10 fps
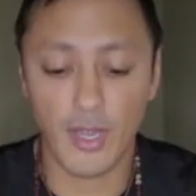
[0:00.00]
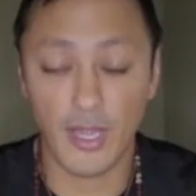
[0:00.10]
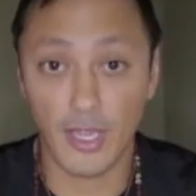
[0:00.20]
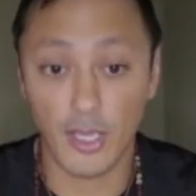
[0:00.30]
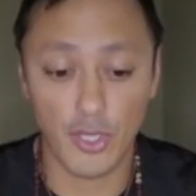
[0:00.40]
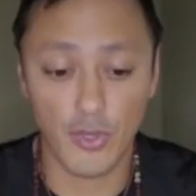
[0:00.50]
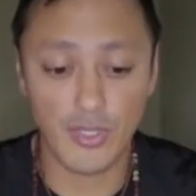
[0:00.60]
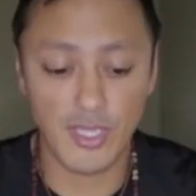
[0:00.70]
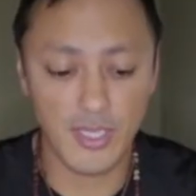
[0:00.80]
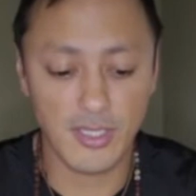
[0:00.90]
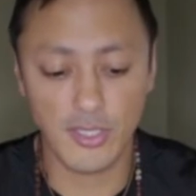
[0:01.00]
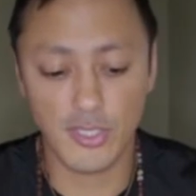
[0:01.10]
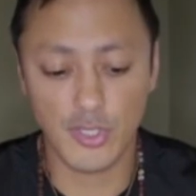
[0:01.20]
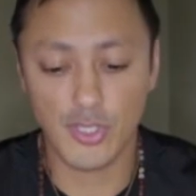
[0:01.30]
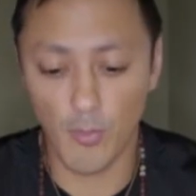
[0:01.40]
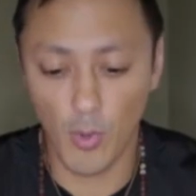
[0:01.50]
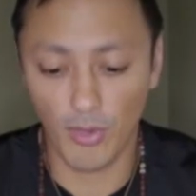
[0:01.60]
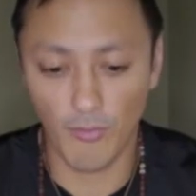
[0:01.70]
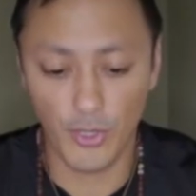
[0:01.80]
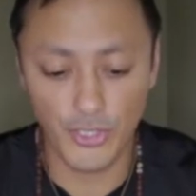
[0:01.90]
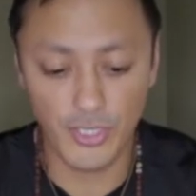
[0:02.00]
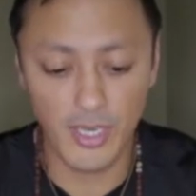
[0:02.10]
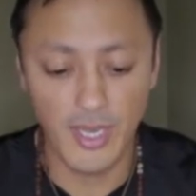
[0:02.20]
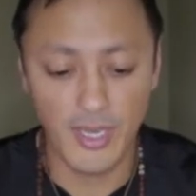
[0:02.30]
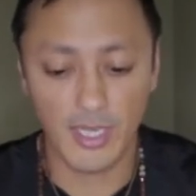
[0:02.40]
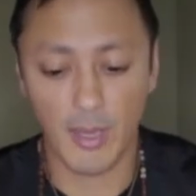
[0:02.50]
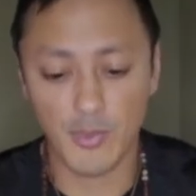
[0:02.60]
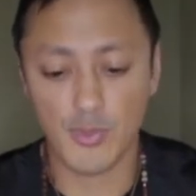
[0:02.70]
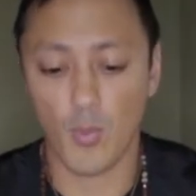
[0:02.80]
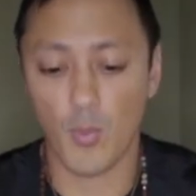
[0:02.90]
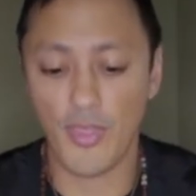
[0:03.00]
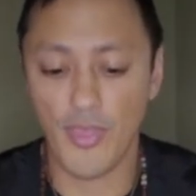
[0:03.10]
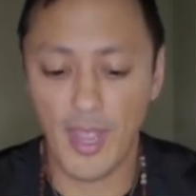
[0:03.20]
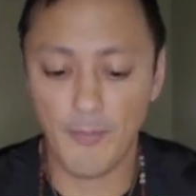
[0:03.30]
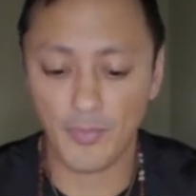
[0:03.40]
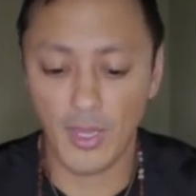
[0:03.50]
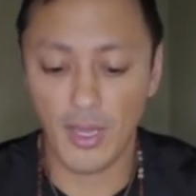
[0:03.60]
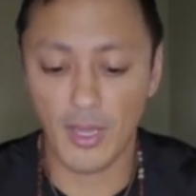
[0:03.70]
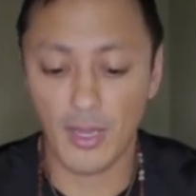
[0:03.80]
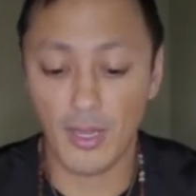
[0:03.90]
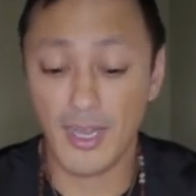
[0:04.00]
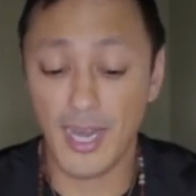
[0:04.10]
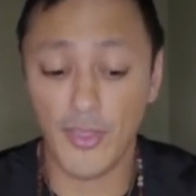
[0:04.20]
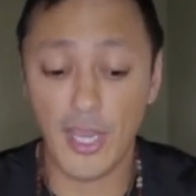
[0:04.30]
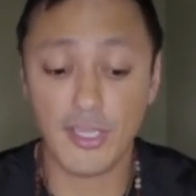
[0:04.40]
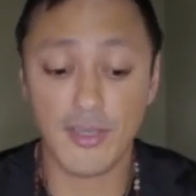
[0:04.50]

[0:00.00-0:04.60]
uh, use this. This is the smaller version. Comes with that. Uh, now they,